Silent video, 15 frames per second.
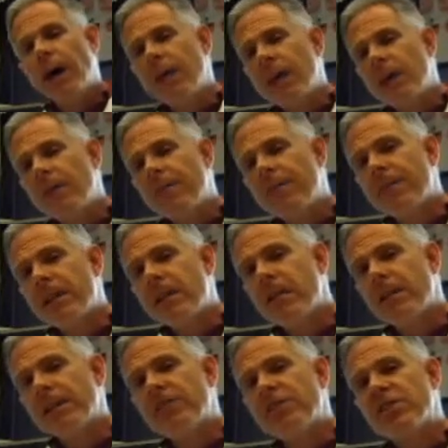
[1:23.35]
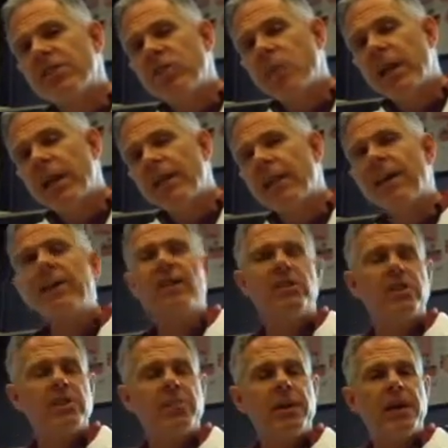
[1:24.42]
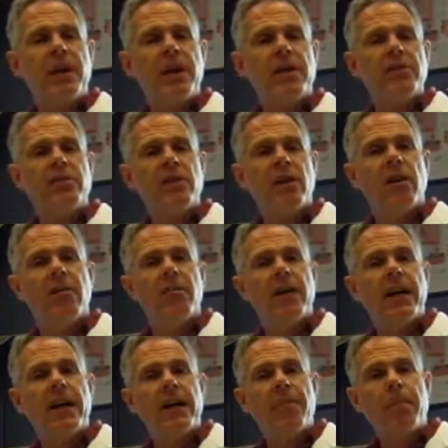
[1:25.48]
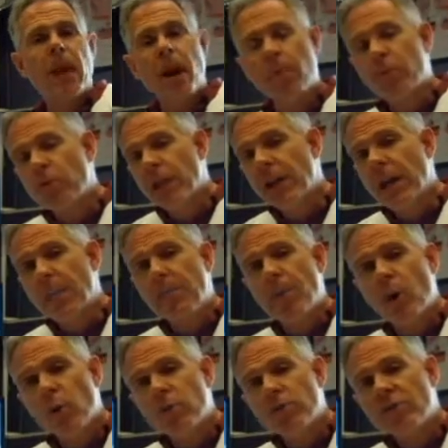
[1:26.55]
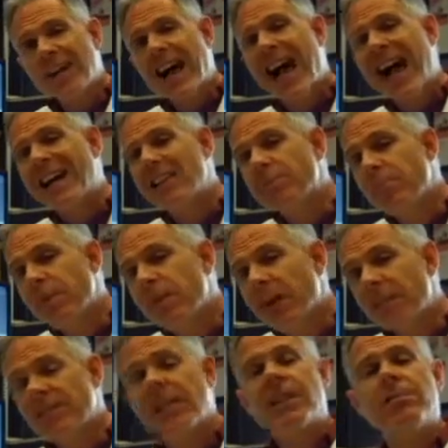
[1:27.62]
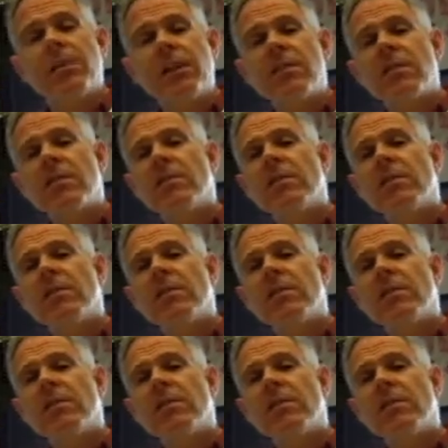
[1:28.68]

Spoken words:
If they're insinuating that this is because of a pre and post asthma assessment,